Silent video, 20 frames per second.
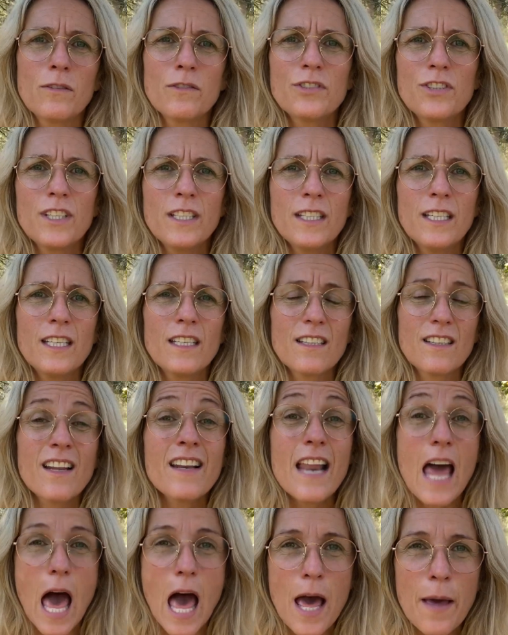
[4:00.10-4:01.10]
She needed
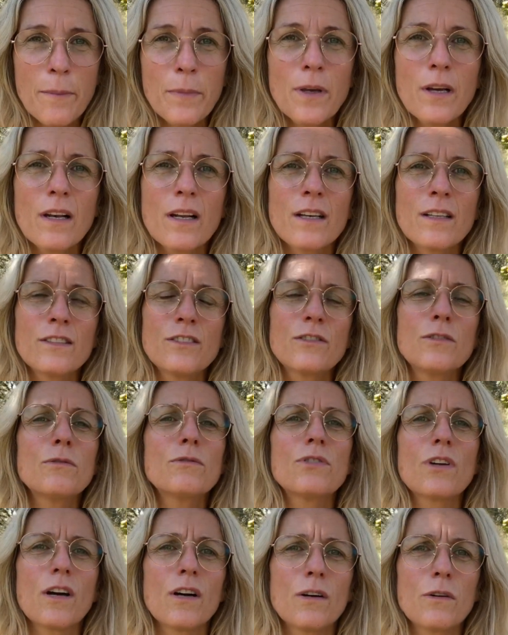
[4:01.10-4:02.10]
an ambulance to
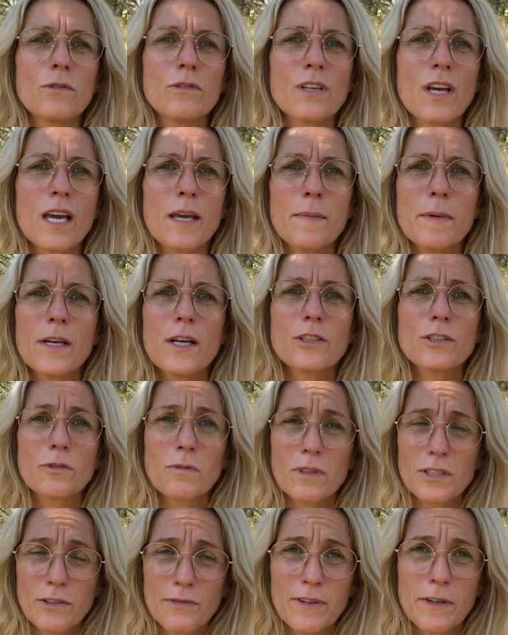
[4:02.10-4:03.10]
San Jose because it
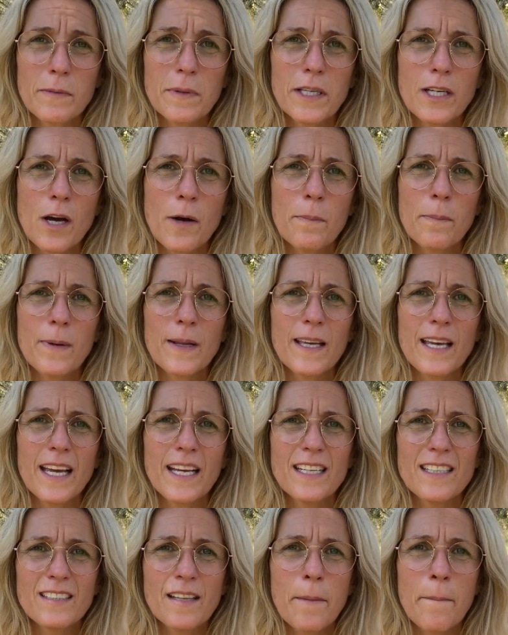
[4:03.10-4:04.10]
was a very
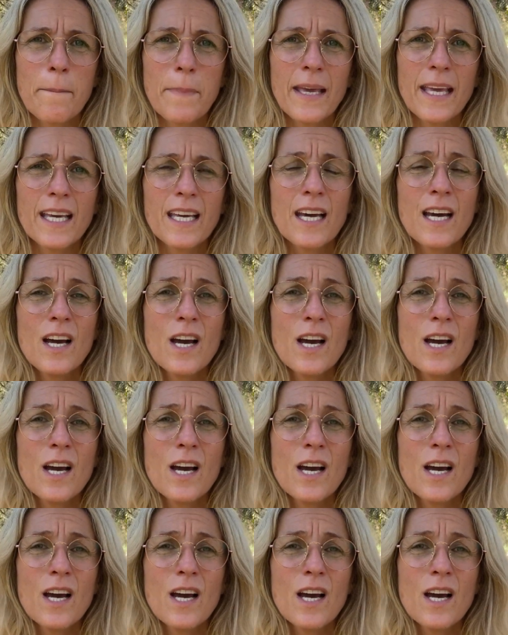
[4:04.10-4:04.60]
complicated and big